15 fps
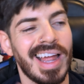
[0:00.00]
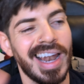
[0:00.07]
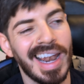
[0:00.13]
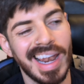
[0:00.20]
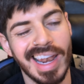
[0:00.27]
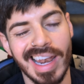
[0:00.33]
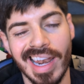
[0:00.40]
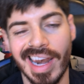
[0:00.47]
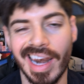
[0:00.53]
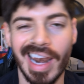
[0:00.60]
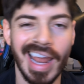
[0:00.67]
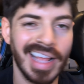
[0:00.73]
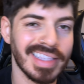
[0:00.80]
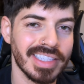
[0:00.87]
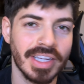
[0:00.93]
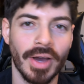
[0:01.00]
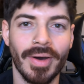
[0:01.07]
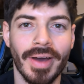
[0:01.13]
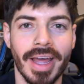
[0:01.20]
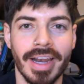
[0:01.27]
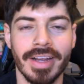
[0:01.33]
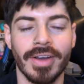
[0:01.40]
Let's go
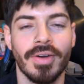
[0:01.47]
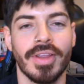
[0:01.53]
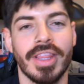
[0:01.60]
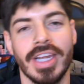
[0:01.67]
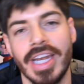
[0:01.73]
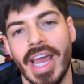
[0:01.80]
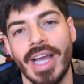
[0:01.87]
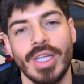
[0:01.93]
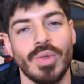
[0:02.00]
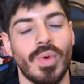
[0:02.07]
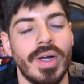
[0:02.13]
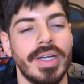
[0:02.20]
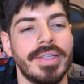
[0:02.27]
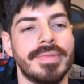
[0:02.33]
ahead and go to the next one.